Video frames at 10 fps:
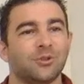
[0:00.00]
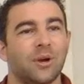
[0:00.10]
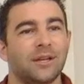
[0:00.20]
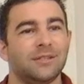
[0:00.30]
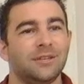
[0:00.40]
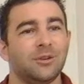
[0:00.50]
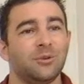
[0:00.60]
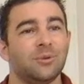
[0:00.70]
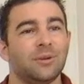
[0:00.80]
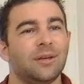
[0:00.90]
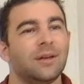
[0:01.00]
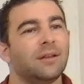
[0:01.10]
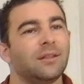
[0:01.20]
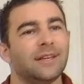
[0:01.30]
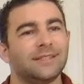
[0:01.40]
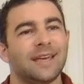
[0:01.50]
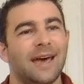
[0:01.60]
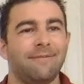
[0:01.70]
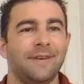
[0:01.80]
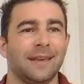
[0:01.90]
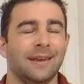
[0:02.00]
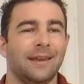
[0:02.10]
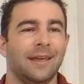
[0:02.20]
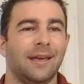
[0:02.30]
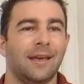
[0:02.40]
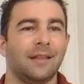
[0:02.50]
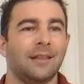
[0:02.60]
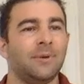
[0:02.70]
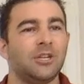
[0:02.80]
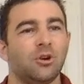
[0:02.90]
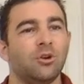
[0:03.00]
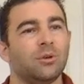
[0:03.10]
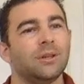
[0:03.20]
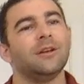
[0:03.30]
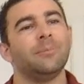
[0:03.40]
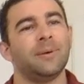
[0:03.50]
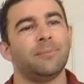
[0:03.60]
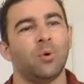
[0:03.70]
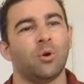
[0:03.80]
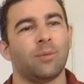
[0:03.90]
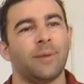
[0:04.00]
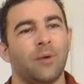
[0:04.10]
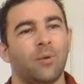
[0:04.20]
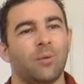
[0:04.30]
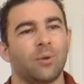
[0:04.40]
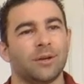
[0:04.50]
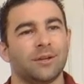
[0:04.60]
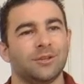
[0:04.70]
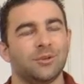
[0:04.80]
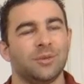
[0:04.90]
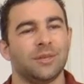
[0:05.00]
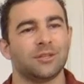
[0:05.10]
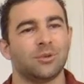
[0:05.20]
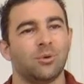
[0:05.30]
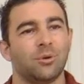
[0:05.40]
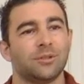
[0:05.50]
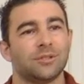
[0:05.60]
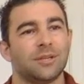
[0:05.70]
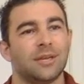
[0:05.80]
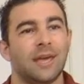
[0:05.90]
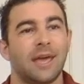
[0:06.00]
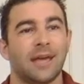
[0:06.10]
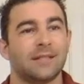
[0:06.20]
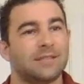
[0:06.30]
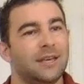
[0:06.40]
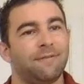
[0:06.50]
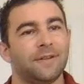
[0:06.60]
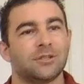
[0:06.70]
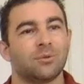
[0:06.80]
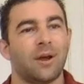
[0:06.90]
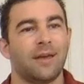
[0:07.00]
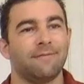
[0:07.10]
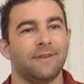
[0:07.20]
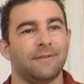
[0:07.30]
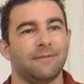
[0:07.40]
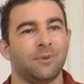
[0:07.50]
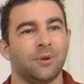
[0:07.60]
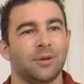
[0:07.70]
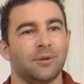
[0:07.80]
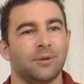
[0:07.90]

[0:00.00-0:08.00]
great to you, let's dive in. Let me show you a little bit more about what we're going to do in this course and see if it's the right fit for you.